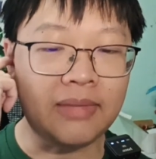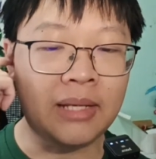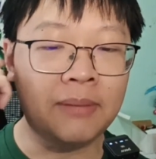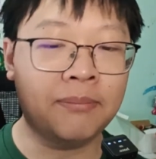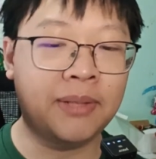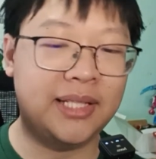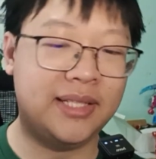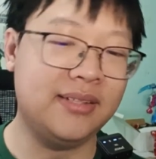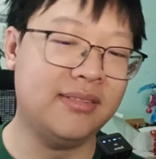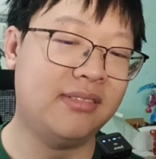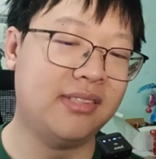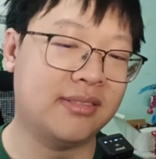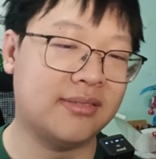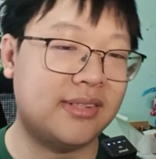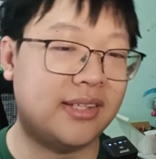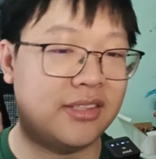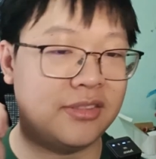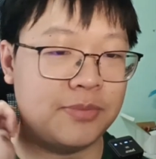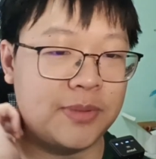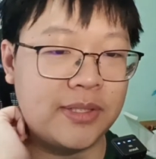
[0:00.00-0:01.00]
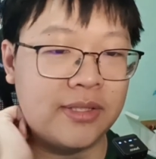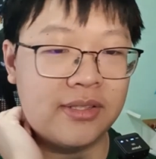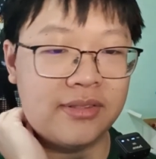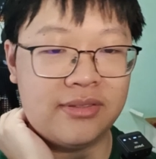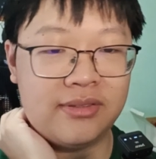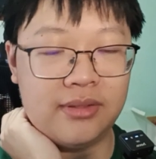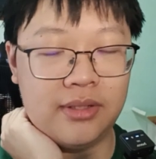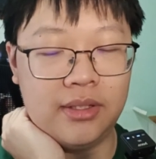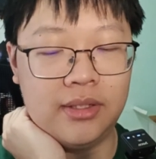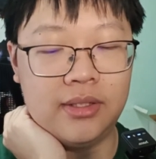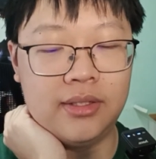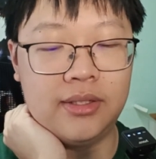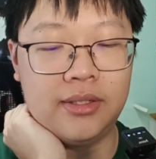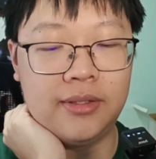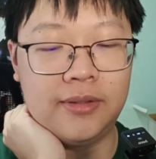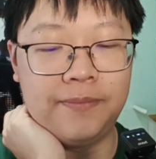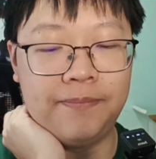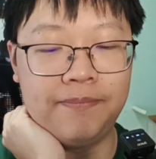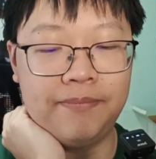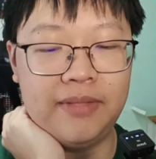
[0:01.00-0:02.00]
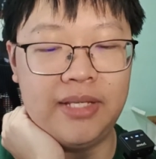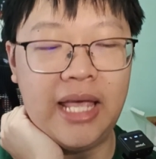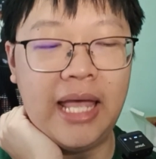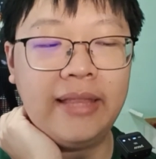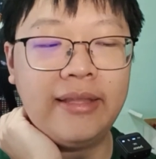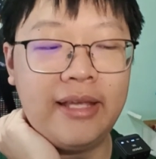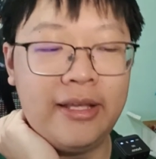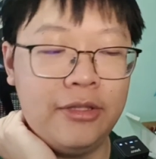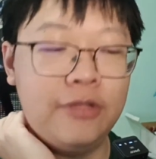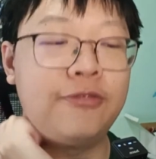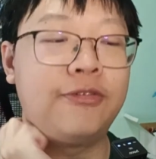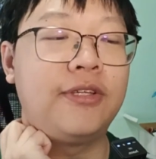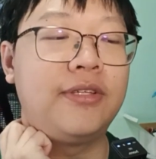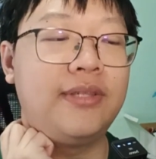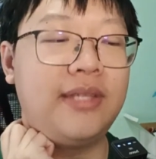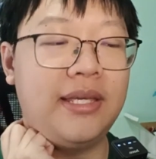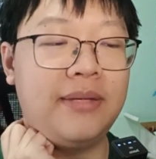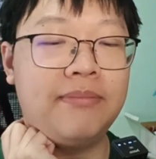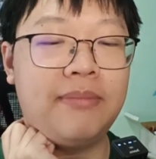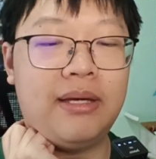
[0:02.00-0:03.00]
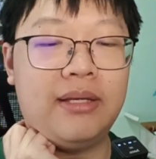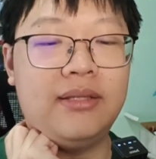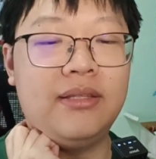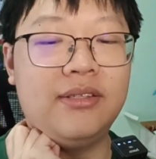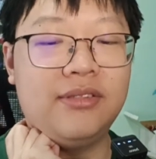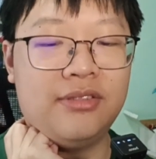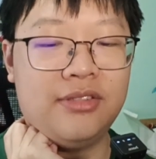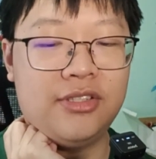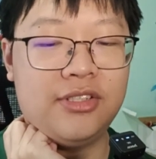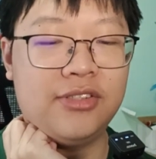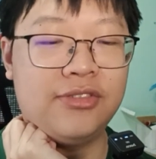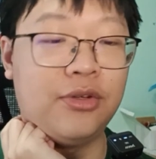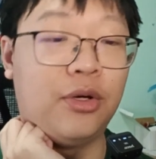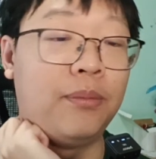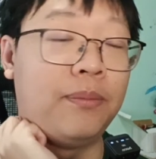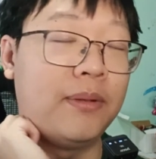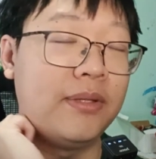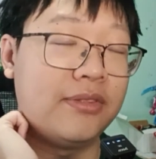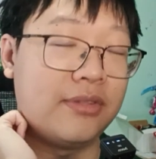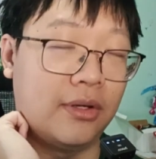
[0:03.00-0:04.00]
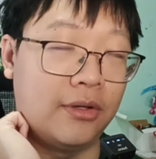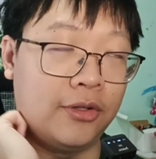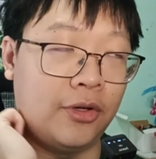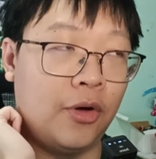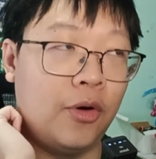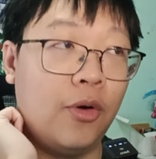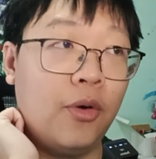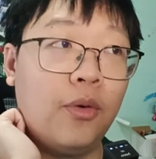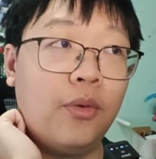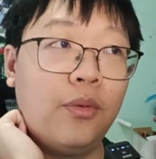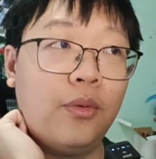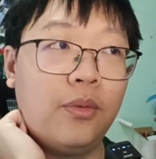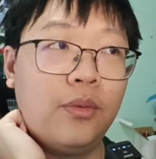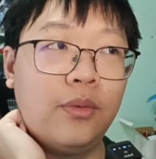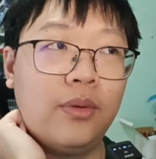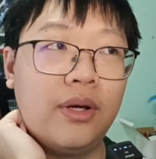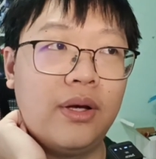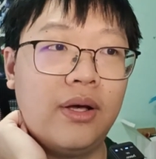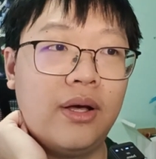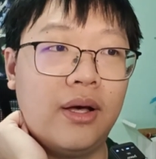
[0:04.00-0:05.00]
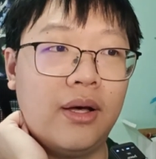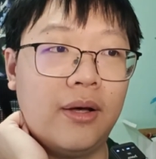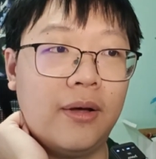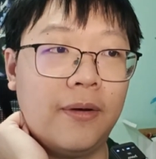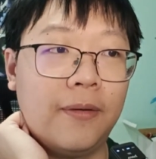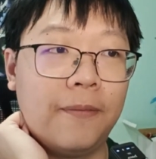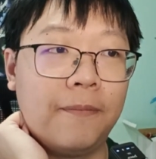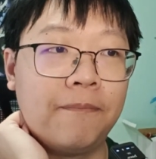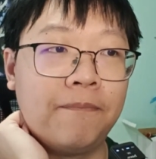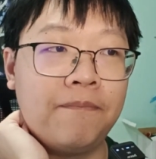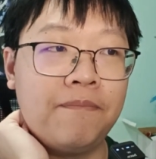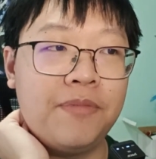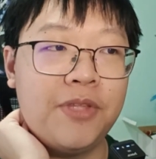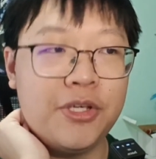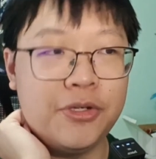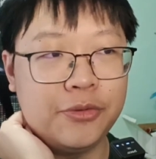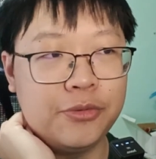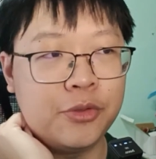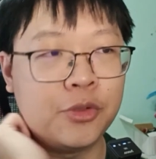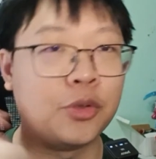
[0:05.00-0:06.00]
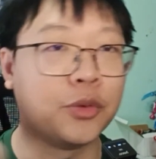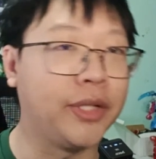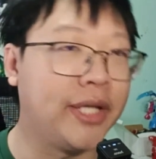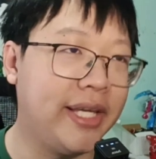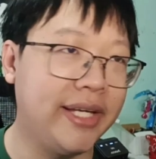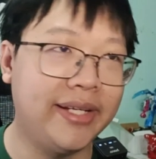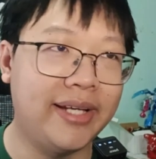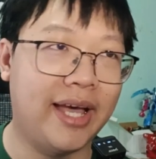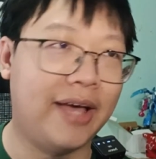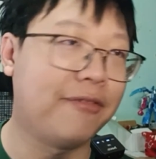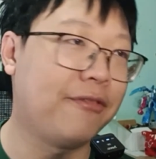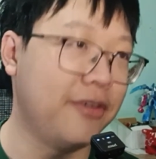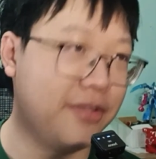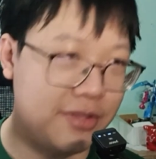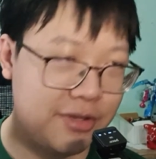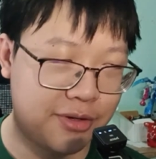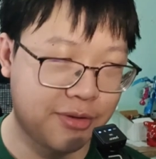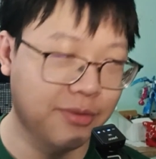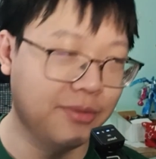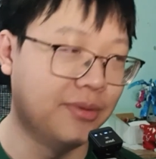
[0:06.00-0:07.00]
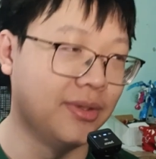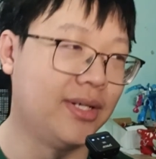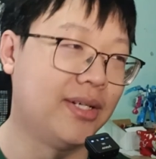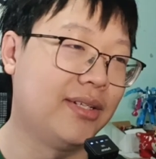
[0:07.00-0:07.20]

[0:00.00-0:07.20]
But this is nice because at the end of the day, Magnus just opens a whole new cooking avenue.